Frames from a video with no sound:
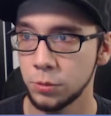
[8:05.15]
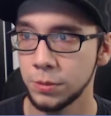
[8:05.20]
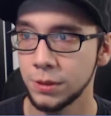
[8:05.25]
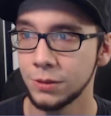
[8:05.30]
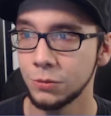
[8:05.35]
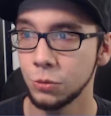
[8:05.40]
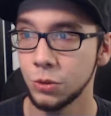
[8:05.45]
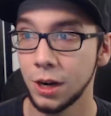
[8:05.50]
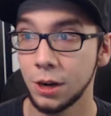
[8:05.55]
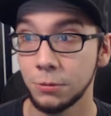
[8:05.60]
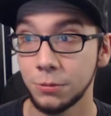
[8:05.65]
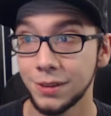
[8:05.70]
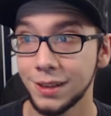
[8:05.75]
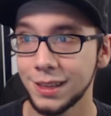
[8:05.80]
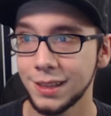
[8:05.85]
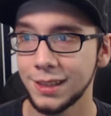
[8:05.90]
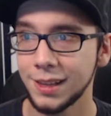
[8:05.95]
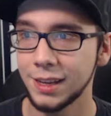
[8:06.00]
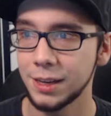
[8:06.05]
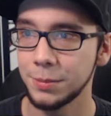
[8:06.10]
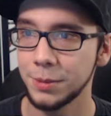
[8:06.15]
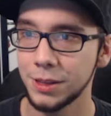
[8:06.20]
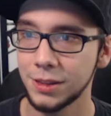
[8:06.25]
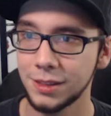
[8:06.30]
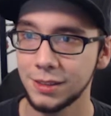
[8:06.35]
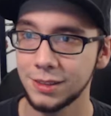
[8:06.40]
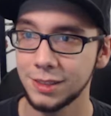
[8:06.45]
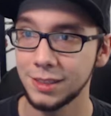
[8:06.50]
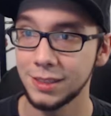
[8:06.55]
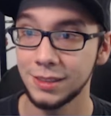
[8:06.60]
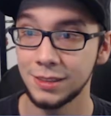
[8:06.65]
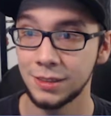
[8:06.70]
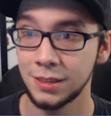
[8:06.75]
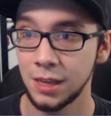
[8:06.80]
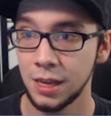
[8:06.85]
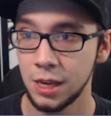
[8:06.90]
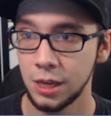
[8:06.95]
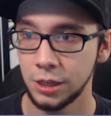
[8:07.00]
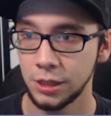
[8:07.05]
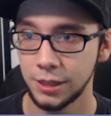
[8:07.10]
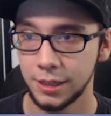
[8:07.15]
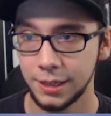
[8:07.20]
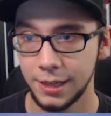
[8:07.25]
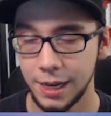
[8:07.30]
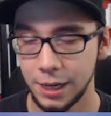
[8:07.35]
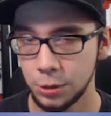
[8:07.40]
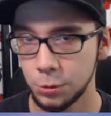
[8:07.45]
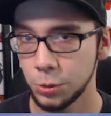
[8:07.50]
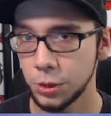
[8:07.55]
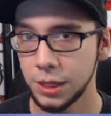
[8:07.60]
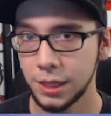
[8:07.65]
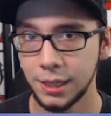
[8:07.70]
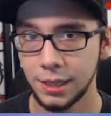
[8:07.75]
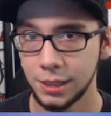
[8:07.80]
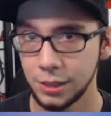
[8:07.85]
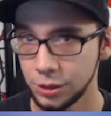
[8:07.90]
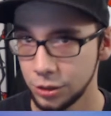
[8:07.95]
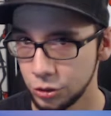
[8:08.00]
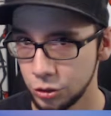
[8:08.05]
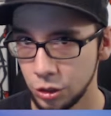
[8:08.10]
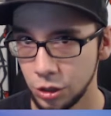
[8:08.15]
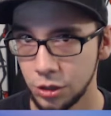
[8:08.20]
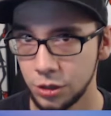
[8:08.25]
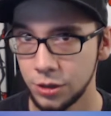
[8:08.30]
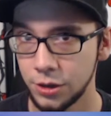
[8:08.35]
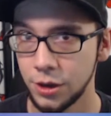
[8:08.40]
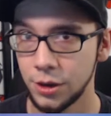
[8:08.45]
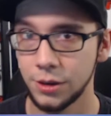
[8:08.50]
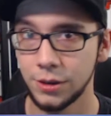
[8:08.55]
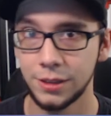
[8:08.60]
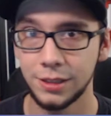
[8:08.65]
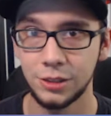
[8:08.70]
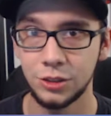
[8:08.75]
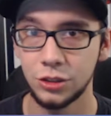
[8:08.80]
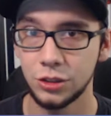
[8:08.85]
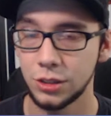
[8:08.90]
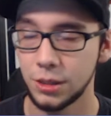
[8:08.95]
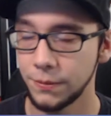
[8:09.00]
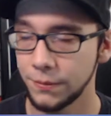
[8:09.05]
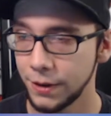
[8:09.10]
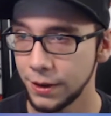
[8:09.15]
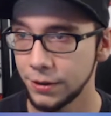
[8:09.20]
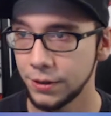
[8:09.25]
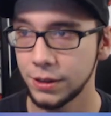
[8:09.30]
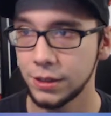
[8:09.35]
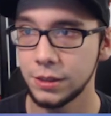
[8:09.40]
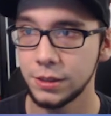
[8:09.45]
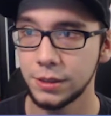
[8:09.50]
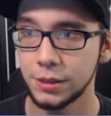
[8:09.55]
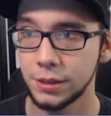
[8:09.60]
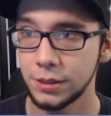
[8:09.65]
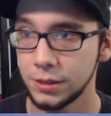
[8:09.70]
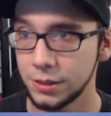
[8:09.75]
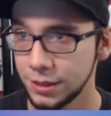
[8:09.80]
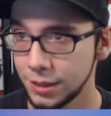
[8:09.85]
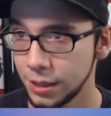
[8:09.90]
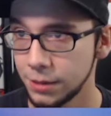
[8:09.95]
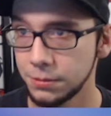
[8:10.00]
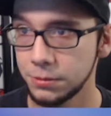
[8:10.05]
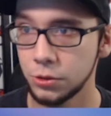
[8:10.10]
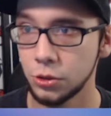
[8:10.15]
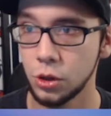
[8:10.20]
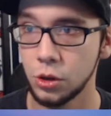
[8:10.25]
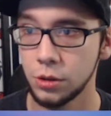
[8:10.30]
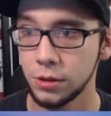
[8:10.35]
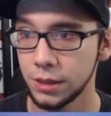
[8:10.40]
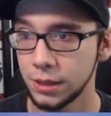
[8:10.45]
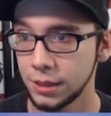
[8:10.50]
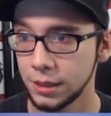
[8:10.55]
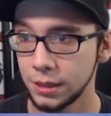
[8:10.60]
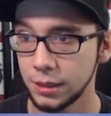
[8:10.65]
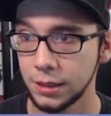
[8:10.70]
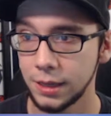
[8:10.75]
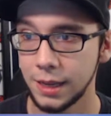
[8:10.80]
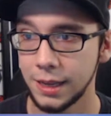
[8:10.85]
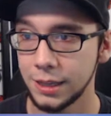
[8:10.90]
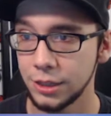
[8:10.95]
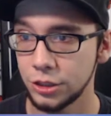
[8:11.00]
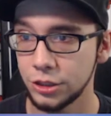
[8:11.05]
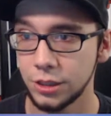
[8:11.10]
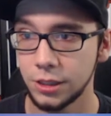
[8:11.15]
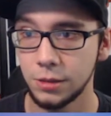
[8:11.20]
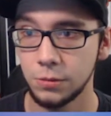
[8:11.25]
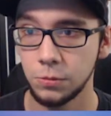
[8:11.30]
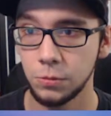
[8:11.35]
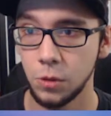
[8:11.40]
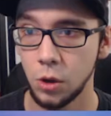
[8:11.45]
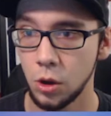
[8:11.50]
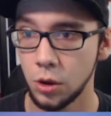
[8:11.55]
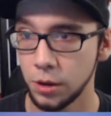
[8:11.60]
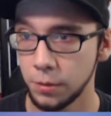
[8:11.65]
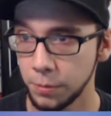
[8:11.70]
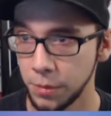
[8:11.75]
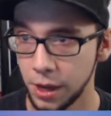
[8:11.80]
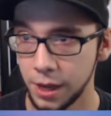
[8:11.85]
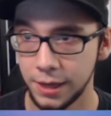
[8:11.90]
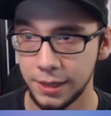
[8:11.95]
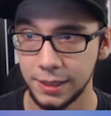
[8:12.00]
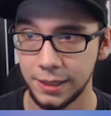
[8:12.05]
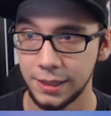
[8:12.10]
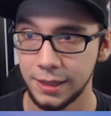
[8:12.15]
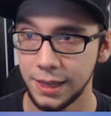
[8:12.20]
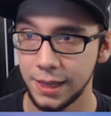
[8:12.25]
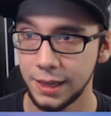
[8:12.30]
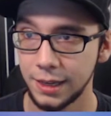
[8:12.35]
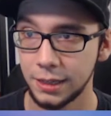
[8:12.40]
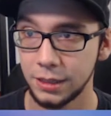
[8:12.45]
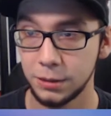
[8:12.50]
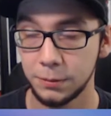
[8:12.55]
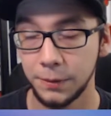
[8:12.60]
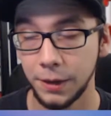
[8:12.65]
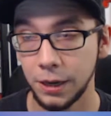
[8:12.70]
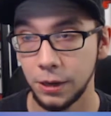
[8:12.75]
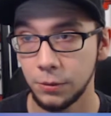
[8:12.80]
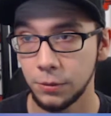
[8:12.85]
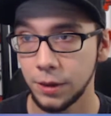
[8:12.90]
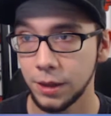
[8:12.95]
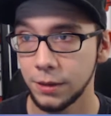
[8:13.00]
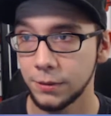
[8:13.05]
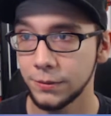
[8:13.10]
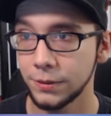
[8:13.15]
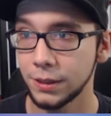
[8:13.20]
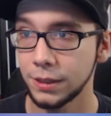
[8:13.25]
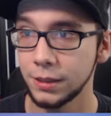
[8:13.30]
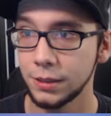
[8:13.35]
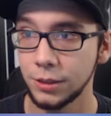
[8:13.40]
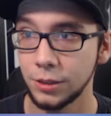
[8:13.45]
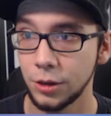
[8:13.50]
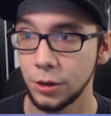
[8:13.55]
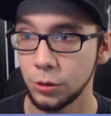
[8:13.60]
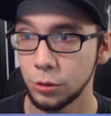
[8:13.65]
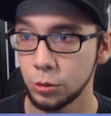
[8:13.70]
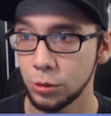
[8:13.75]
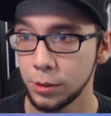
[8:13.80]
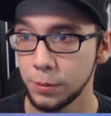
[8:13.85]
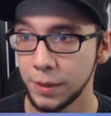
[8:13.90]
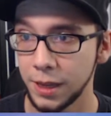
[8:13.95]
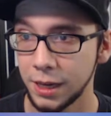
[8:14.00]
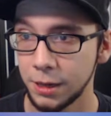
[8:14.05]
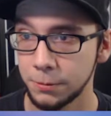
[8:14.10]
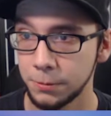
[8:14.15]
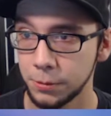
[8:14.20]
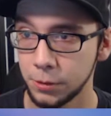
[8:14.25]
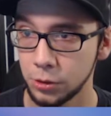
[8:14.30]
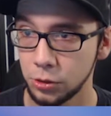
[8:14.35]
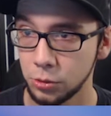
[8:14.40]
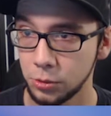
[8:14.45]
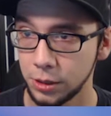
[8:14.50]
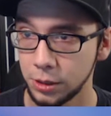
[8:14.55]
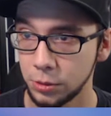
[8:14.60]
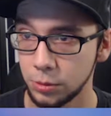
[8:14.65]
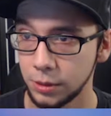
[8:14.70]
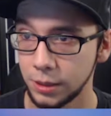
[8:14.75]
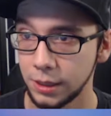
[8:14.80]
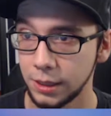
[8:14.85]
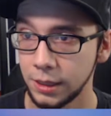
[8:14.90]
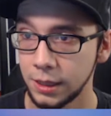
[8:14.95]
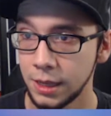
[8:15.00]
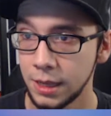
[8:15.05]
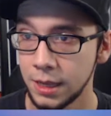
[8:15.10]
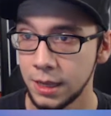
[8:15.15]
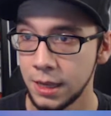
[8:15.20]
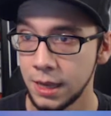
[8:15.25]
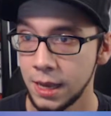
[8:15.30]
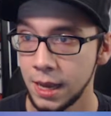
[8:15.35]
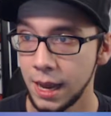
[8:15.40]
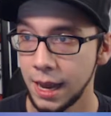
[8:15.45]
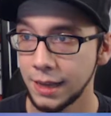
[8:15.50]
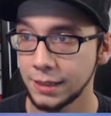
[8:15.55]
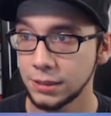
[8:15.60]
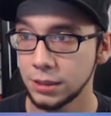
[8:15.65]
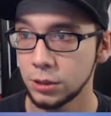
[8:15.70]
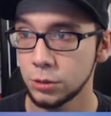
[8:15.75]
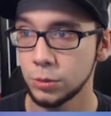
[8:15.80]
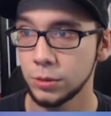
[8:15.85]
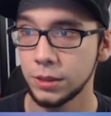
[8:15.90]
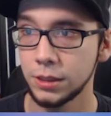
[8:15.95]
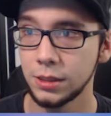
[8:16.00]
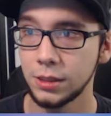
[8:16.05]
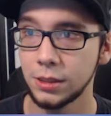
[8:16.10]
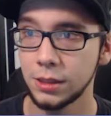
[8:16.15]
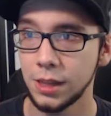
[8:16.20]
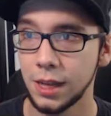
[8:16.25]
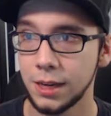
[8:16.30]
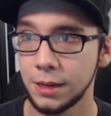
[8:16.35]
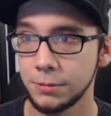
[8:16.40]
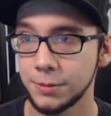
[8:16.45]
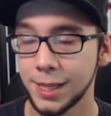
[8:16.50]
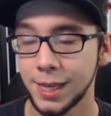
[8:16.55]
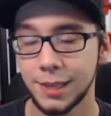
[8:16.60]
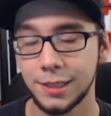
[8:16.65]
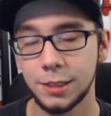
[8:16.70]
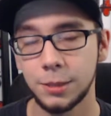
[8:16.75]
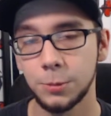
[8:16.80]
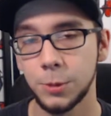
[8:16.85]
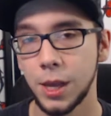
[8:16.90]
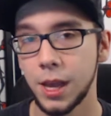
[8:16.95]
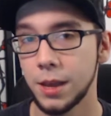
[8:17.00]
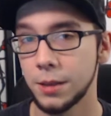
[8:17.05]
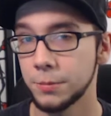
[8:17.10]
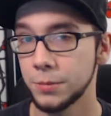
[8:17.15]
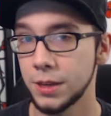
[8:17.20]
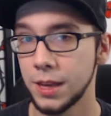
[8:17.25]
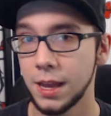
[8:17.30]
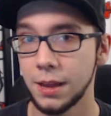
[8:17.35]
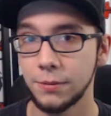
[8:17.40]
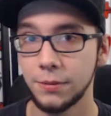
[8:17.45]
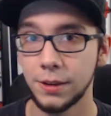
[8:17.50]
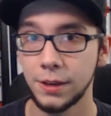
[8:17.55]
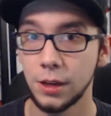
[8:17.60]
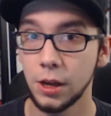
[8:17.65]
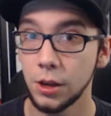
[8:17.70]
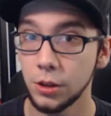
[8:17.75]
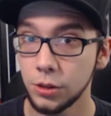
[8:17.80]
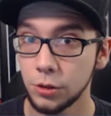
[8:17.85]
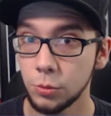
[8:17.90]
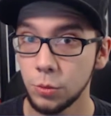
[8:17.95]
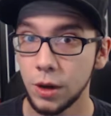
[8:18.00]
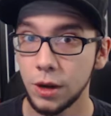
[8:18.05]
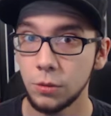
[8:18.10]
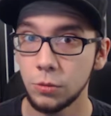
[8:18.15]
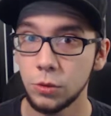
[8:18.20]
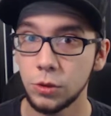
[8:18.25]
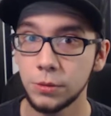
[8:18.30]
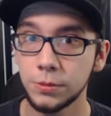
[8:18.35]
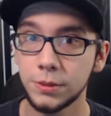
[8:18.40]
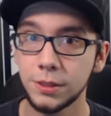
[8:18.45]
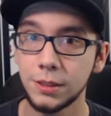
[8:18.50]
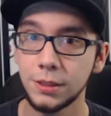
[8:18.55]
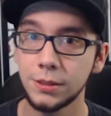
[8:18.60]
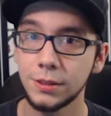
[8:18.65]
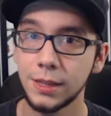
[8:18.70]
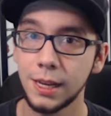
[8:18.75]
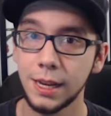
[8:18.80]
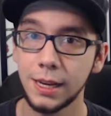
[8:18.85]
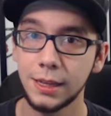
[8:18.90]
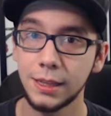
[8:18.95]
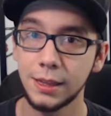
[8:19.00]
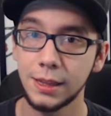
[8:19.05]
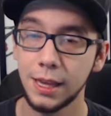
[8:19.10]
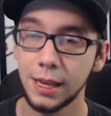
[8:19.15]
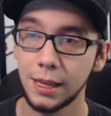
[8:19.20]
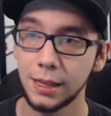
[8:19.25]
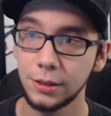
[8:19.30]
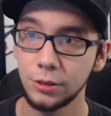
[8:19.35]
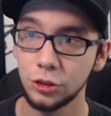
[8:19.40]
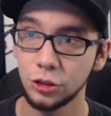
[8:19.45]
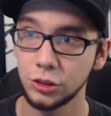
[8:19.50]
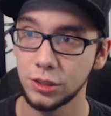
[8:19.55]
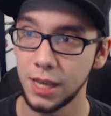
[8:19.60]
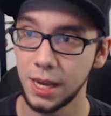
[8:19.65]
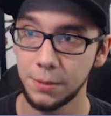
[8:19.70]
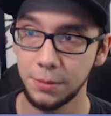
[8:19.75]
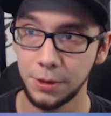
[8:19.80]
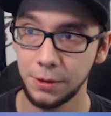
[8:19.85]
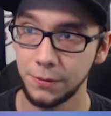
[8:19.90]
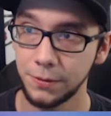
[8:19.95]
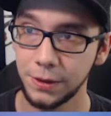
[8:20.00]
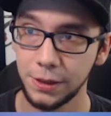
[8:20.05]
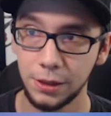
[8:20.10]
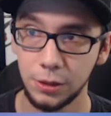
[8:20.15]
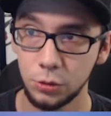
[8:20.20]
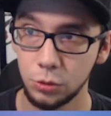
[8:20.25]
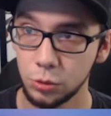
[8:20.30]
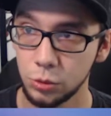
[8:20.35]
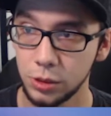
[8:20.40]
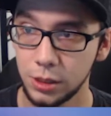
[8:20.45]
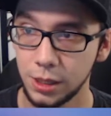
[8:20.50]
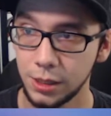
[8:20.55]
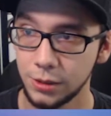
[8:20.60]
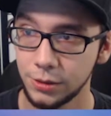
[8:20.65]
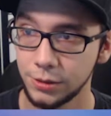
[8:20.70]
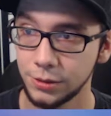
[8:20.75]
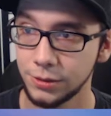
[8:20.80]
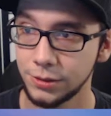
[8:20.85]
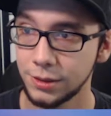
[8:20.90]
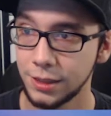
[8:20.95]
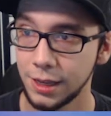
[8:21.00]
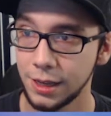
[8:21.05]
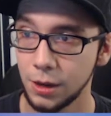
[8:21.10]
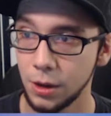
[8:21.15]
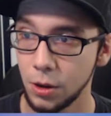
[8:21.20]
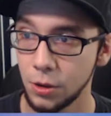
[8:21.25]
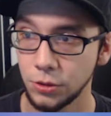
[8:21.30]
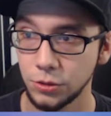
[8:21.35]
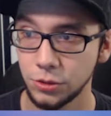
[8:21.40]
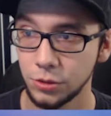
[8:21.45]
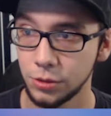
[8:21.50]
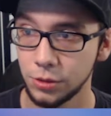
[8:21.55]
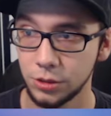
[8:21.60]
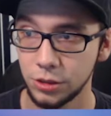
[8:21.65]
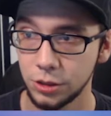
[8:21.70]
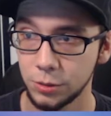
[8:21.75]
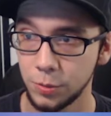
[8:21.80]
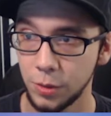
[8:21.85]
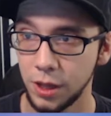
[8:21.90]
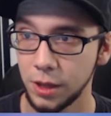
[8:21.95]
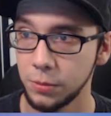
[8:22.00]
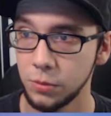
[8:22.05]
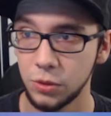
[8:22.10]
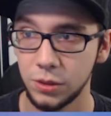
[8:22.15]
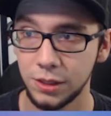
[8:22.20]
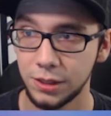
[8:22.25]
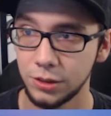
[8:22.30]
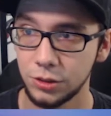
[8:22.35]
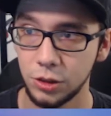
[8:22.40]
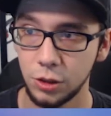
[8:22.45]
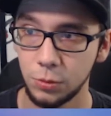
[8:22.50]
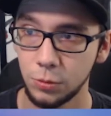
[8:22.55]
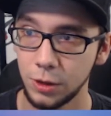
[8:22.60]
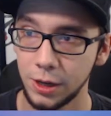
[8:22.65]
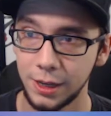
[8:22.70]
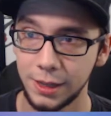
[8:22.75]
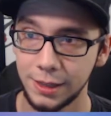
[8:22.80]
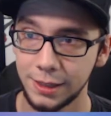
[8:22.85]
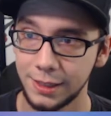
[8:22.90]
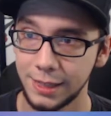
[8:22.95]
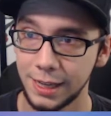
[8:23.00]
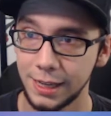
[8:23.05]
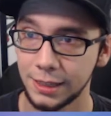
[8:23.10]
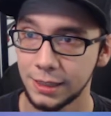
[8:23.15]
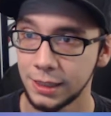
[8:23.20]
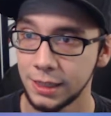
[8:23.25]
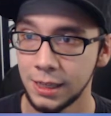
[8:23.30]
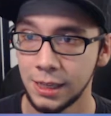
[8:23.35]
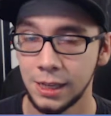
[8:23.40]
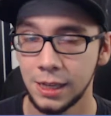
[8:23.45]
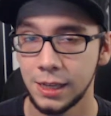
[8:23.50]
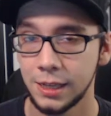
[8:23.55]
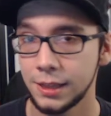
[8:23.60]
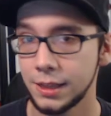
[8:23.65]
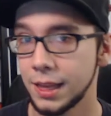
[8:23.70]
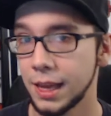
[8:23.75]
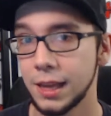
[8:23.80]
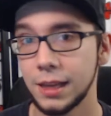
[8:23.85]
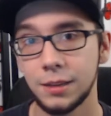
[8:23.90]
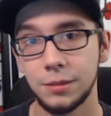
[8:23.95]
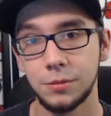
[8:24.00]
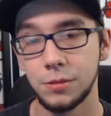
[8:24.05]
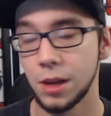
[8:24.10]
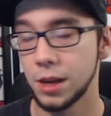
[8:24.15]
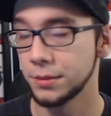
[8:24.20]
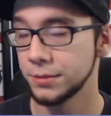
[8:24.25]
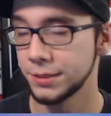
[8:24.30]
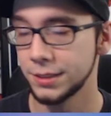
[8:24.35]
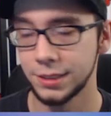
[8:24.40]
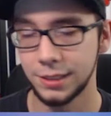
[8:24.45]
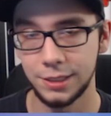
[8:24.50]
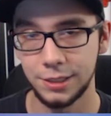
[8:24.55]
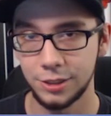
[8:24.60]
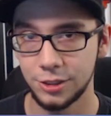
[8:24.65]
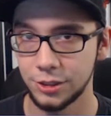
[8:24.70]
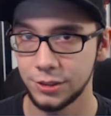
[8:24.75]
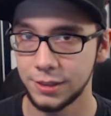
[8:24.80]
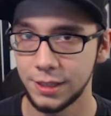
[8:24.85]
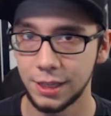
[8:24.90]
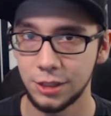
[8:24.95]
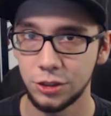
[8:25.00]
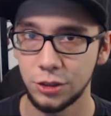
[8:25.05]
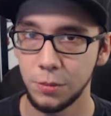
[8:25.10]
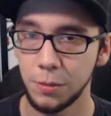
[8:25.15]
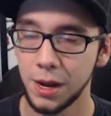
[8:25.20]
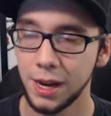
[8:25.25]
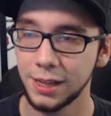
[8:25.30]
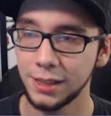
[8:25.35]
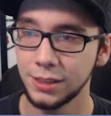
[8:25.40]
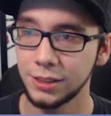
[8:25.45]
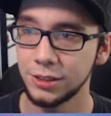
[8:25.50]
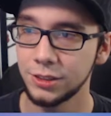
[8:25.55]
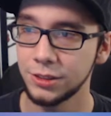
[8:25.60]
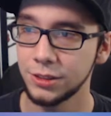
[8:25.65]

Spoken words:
But what I really like about this is you connect with it, you draw a card. It's just a very good self-drawing engine on a body that is very relevant. 3 mana for a 3/3. Has this really good line of text. If you happen to have any other werewolves in your deck that just happen to fit in the Gruul colors that also are just playable in its own right in the deck, that obviously is just extra mileage.